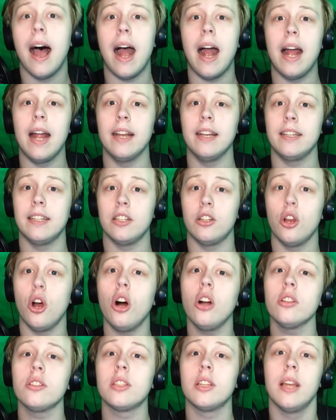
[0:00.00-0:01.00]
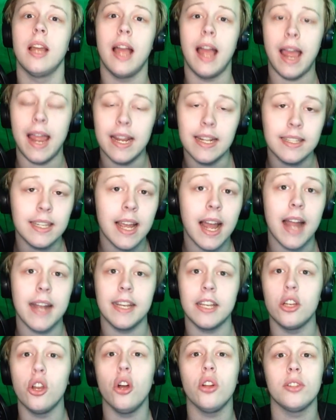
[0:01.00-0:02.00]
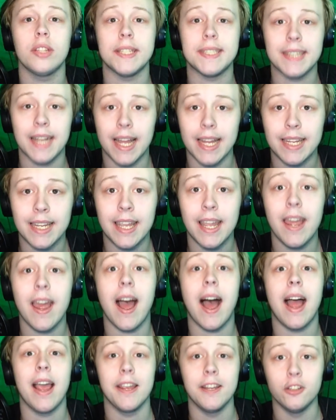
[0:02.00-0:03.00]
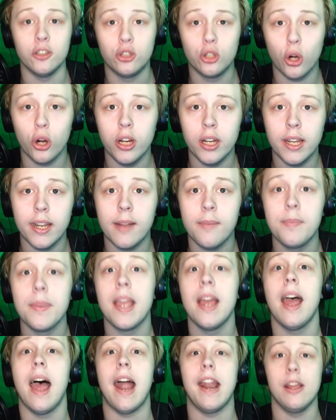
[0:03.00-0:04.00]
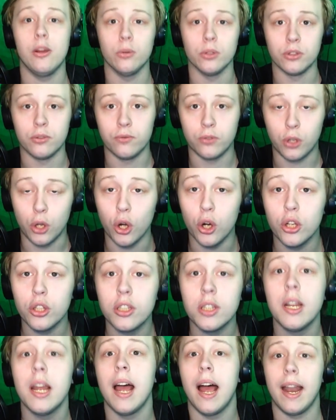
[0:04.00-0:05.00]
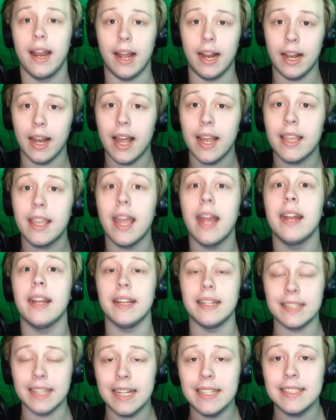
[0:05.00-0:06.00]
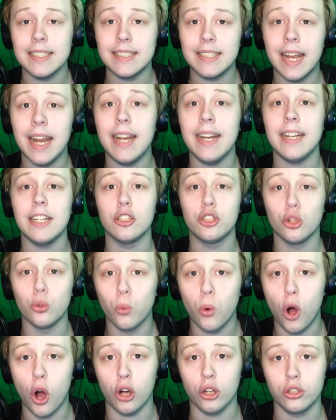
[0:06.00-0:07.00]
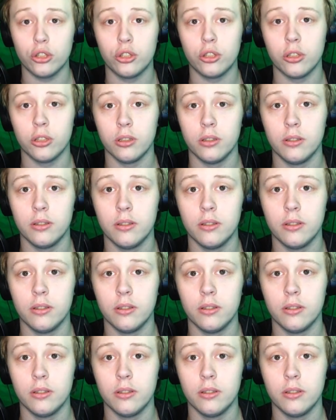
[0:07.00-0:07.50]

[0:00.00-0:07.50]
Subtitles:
I did not hate it. I did not dislike it. I enjoyed it, and it was good, and I like it, and it is entertaining to watch.